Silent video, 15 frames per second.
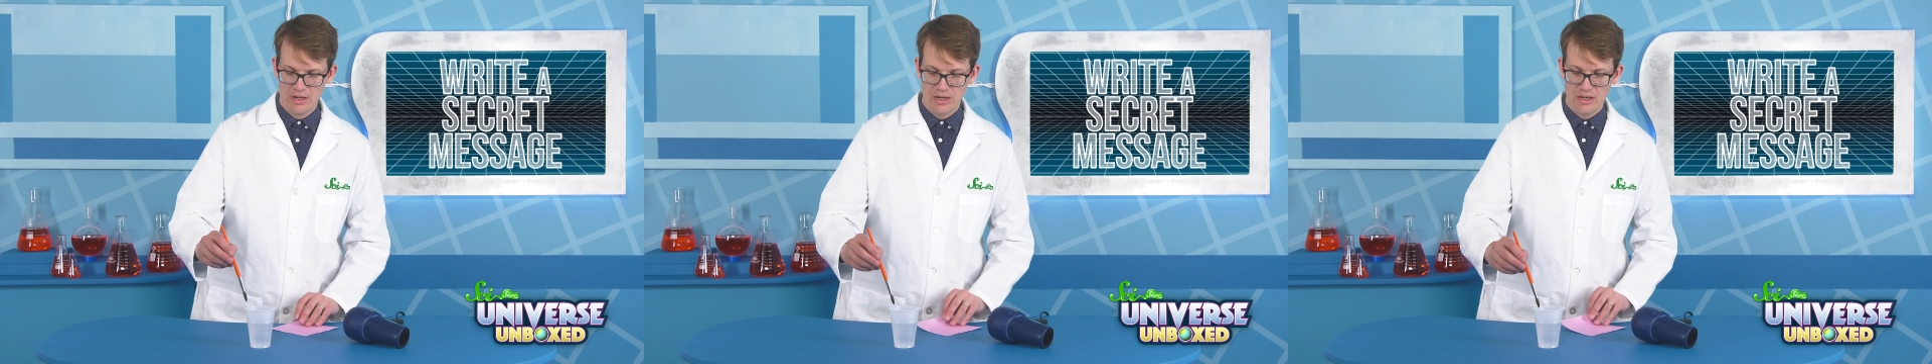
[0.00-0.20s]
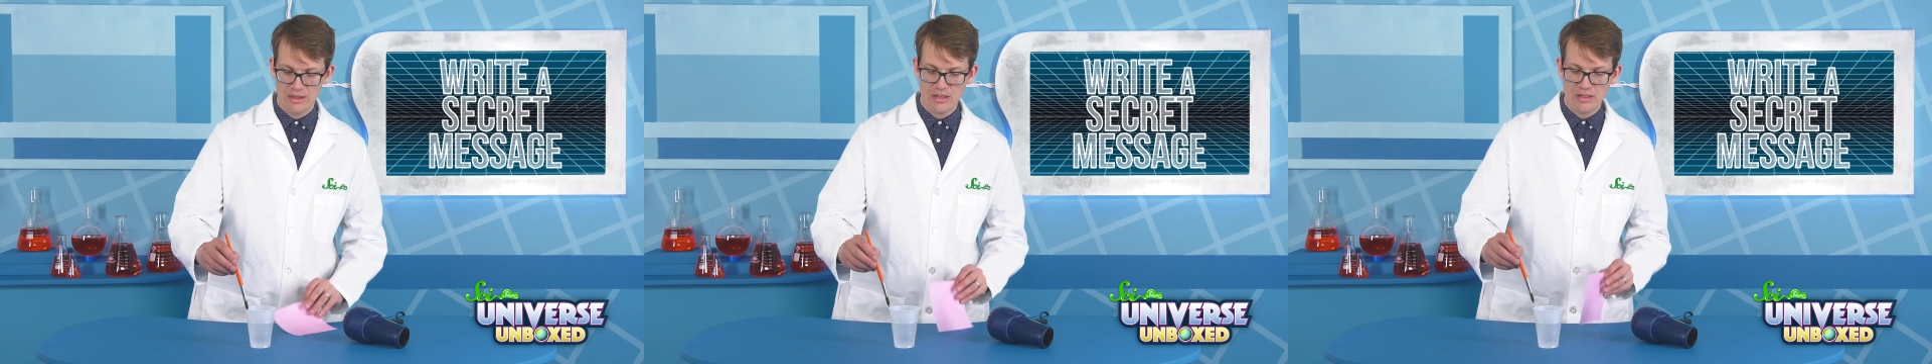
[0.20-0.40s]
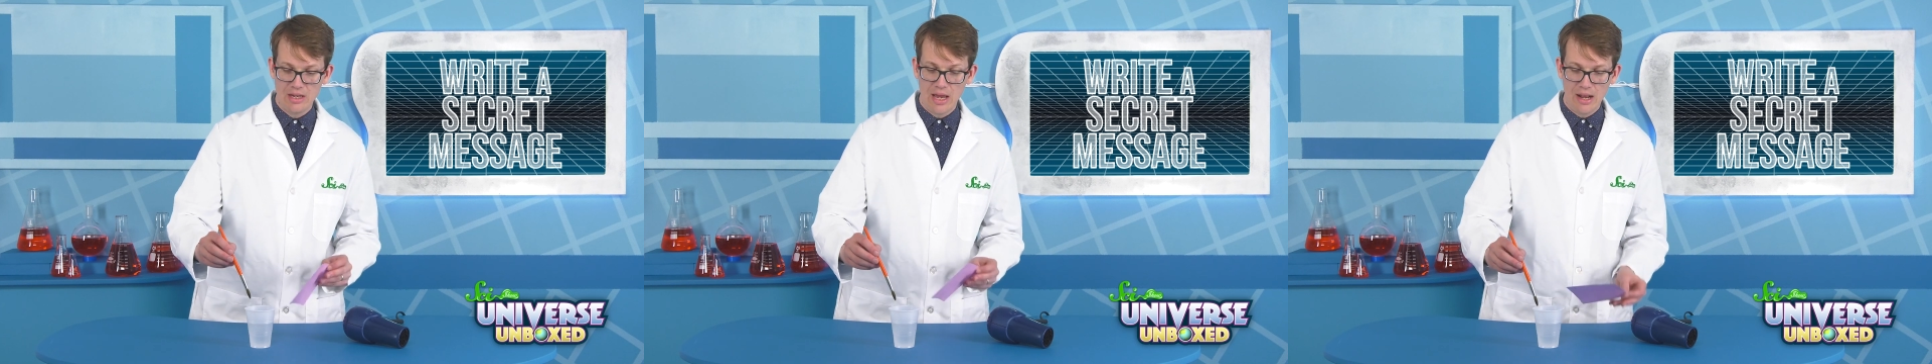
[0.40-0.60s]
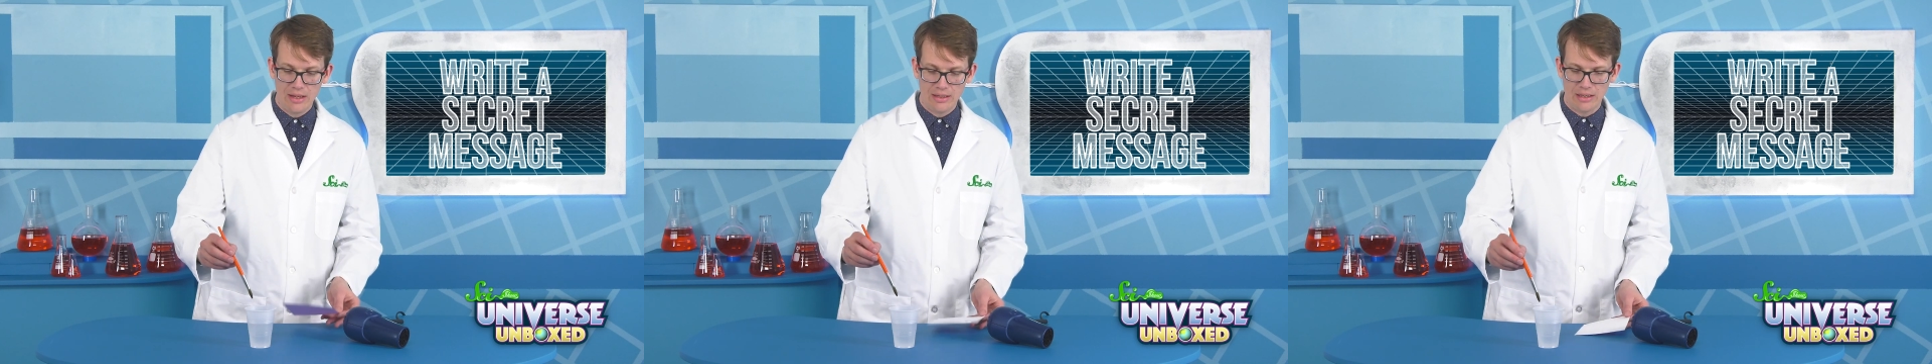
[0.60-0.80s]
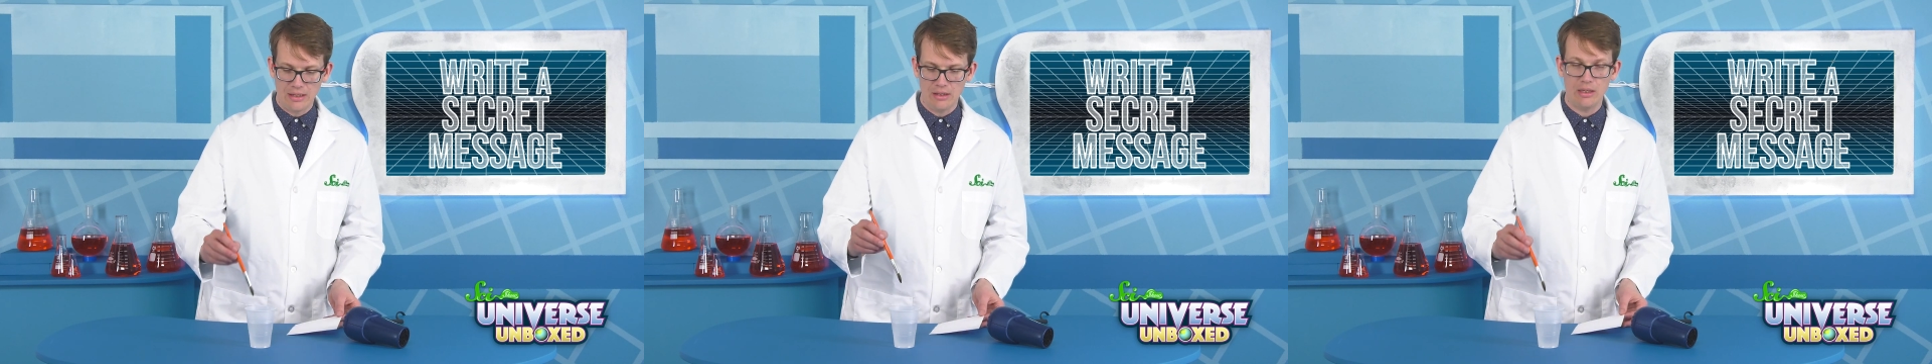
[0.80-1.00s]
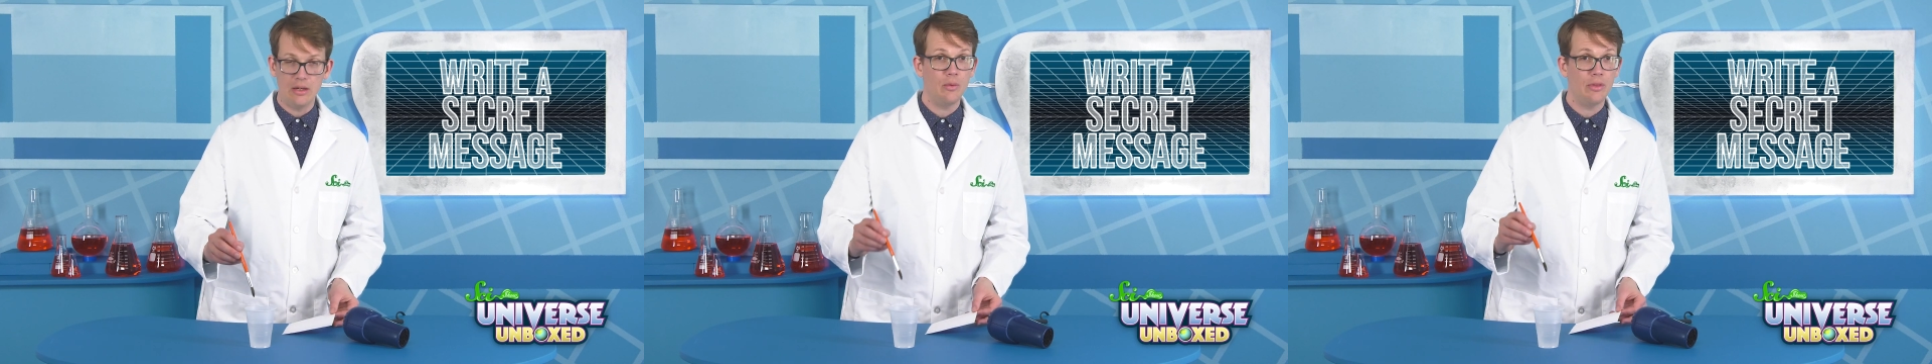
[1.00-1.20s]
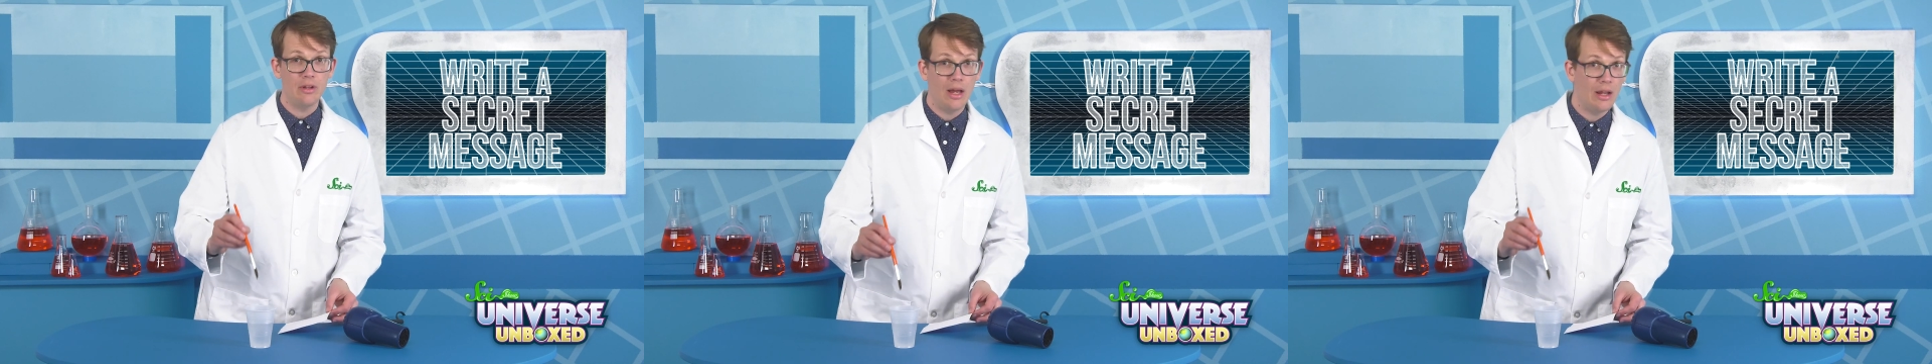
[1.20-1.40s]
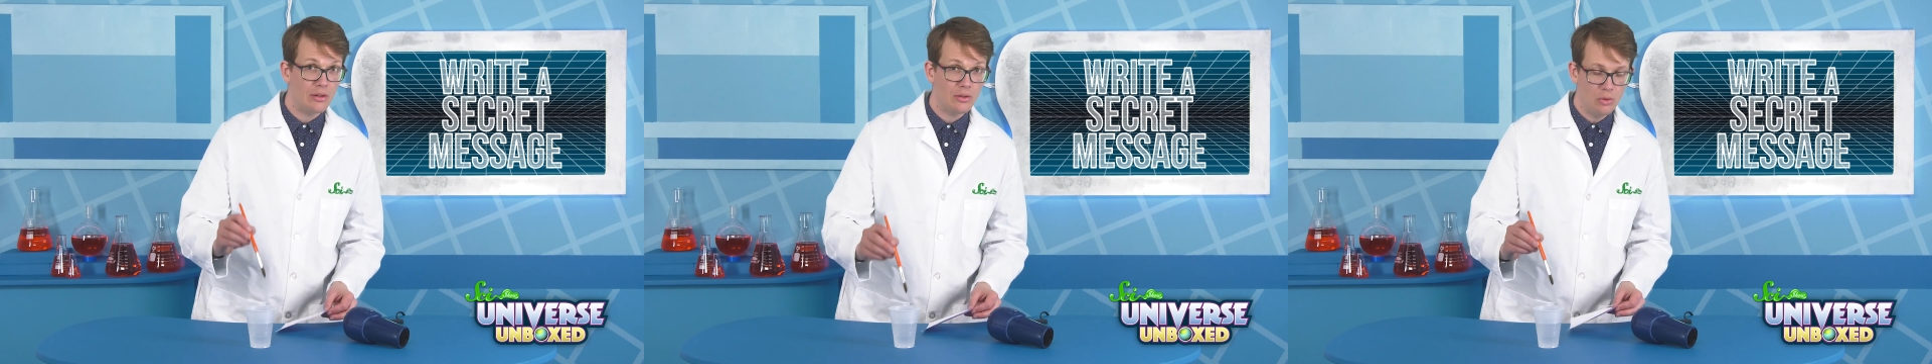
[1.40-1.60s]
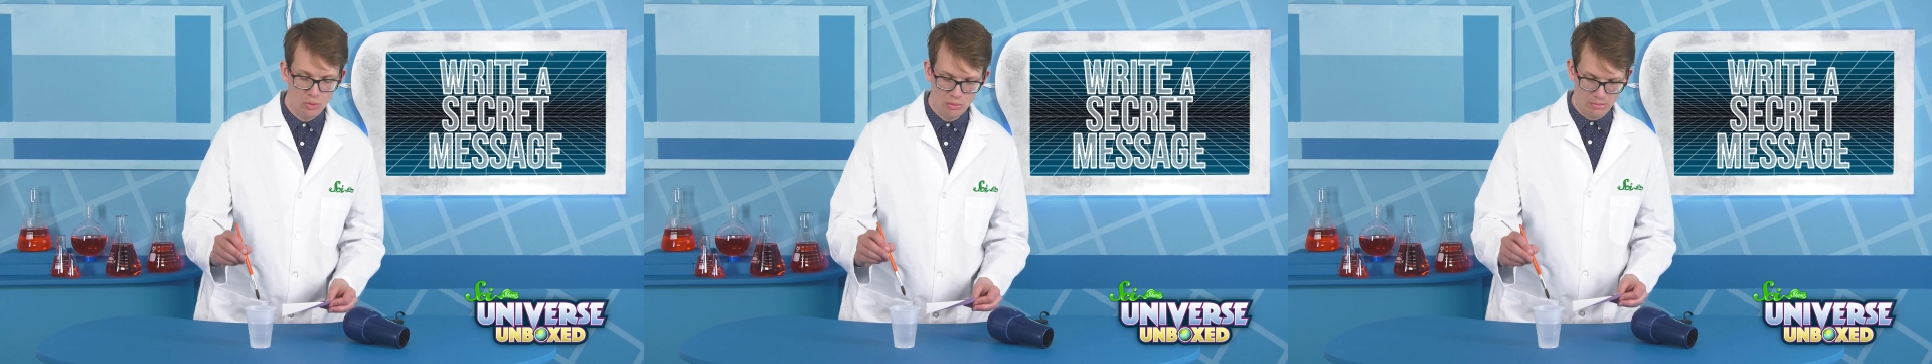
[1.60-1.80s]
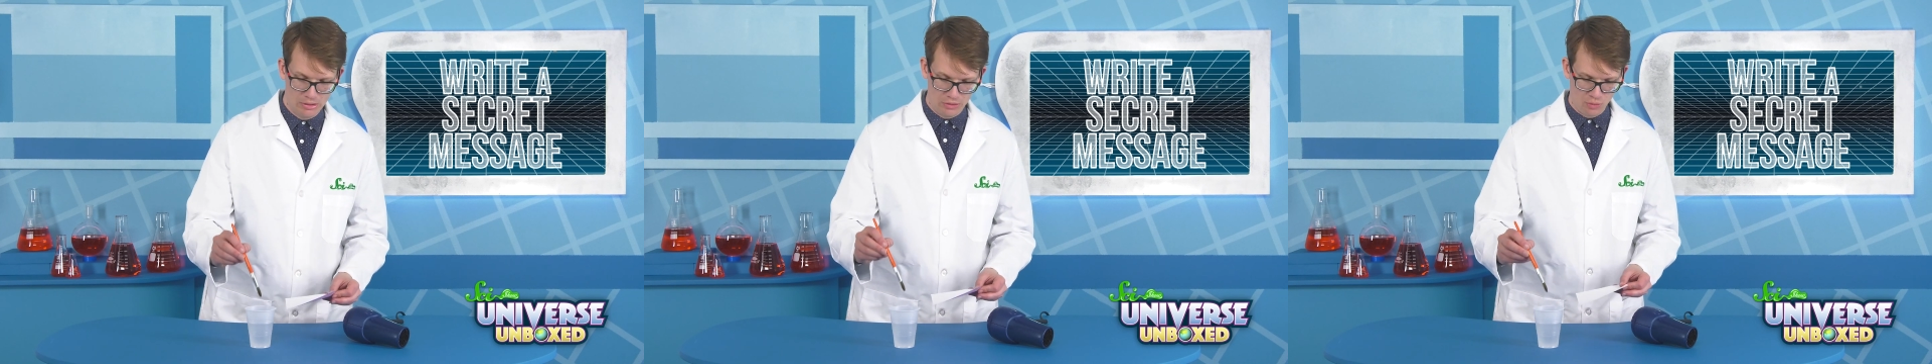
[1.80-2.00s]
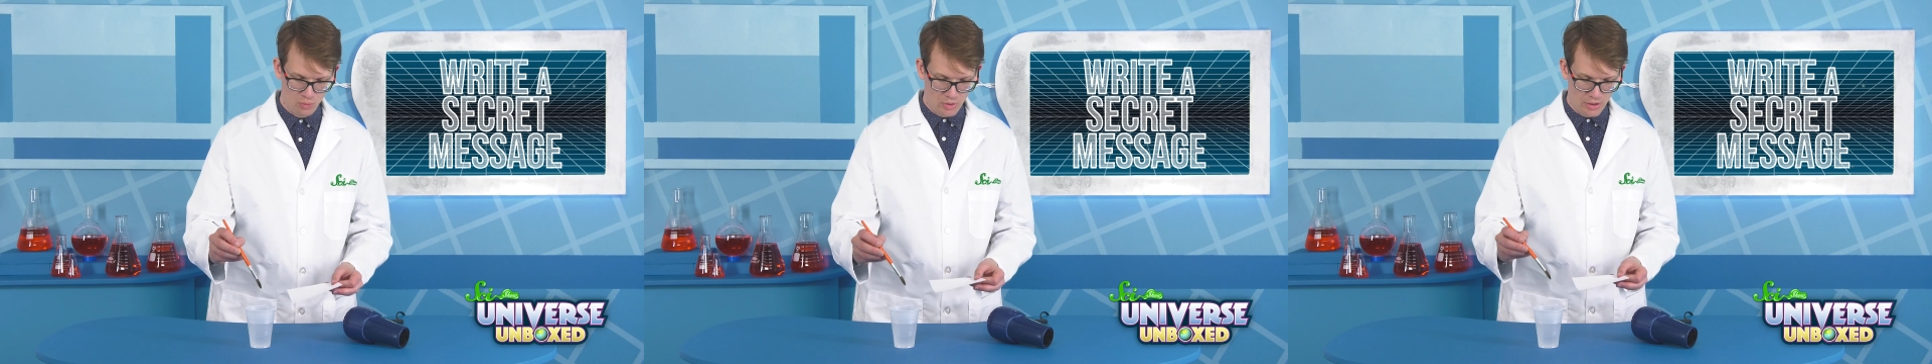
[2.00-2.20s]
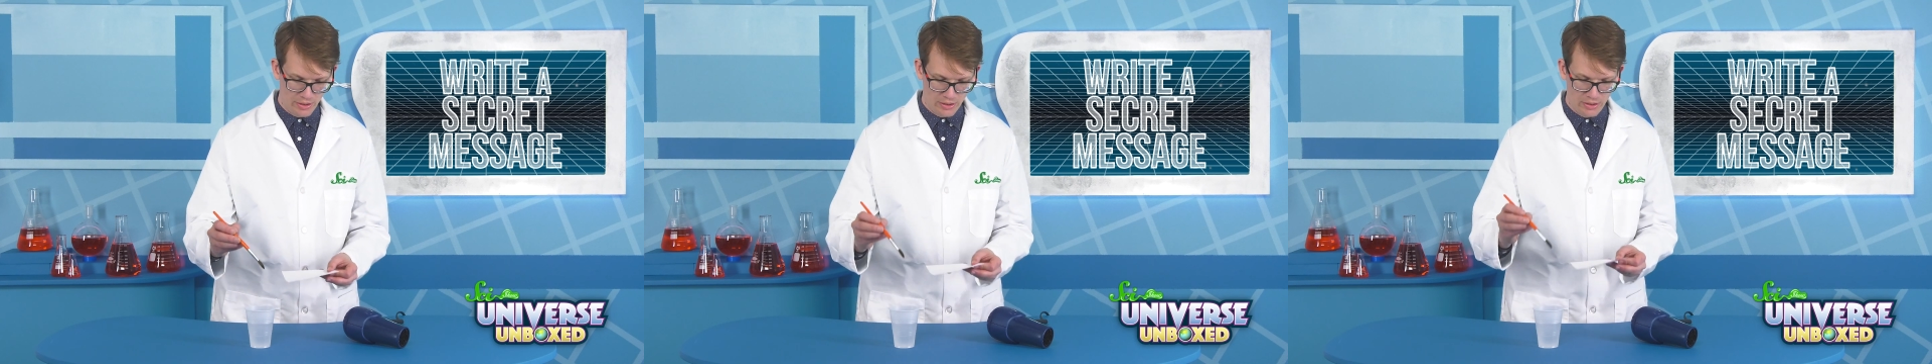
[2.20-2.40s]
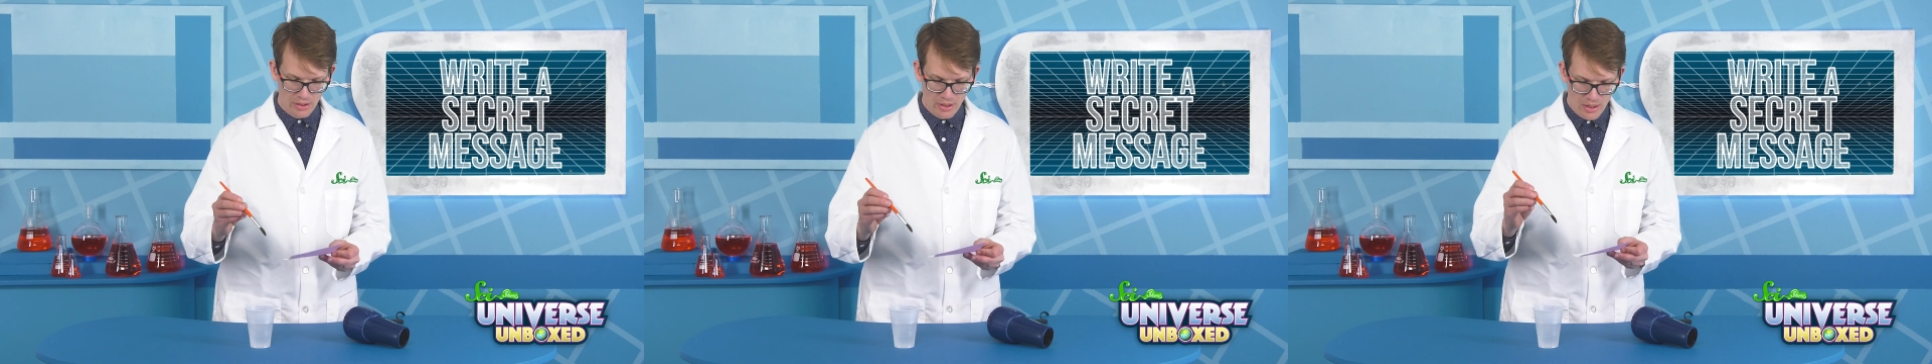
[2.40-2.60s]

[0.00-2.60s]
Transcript: and then delicately, with not too much water,